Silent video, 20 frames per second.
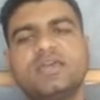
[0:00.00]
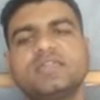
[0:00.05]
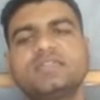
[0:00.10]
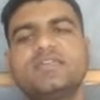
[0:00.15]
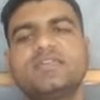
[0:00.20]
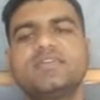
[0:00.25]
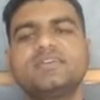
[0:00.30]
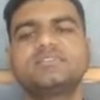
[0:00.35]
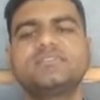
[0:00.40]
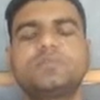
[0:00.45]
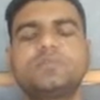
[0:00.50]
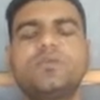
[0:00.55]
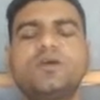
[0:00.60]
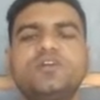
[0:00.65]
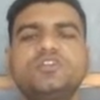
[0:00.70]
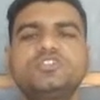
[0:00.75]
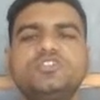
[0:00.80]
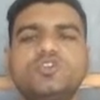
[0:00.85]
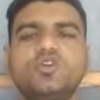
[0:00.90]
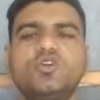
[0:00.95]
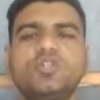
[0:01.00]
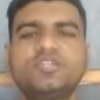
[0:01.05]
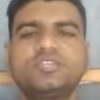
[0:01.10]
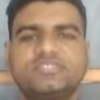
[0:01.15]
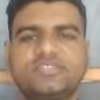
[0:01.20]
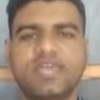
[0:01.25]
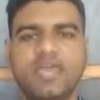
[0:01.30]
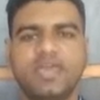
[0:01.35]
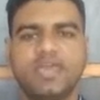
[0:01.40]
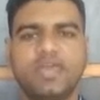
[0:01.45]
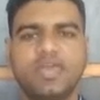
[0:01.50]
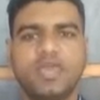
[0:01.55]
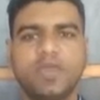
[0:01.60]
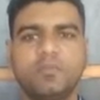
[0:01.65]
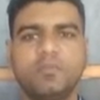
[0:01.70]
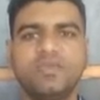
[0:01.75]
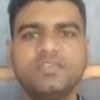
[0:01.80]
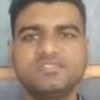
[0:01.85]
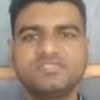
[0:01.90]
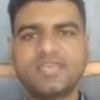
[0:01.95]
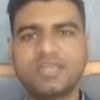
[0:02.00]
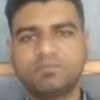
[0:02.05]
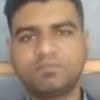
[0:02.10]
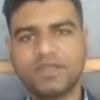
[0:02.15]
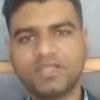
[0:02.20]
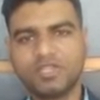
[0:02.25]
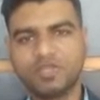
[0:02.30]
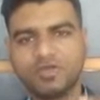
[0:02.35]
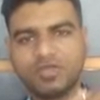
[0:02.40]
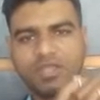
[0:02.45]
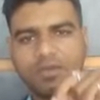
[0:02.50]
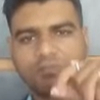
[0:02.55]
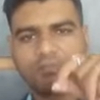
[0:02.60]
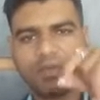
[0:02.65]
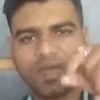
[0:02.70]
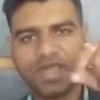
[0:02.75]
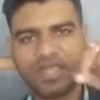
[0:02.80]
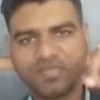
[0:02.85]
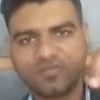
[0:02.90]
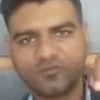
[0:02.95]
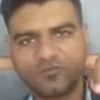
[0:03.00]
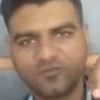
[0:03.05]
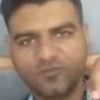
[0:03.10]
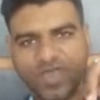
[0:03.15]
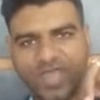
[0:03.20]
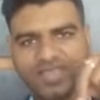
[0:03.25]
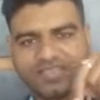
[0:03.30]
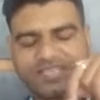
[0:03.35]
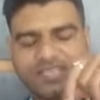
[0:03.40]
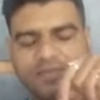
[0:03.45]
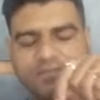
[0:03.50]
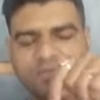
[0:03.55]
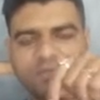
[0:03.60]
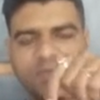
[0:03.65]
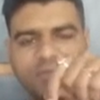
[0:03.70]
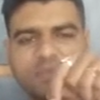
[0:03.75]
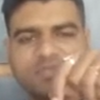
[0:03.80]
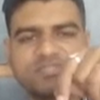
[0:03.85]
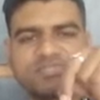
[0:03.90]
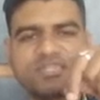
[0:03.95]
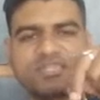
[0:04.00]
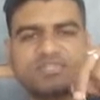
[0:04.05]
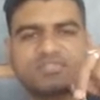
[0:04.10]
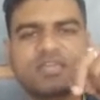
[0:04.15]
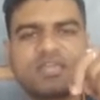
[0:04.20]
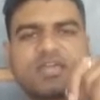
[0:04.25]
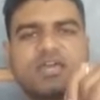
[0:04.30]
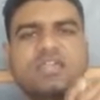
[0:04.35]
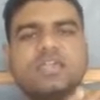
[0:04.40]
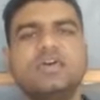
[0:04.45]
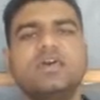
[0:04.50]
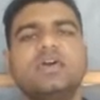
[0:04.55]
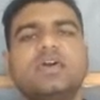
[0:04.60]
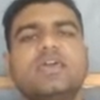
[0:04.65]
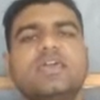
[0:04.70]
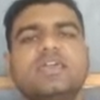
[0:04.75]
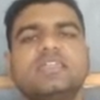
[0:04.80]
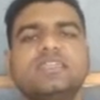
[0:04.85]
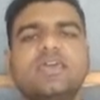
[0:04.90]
that is the punctio licha. Means that particular part where the inflammation is occur, in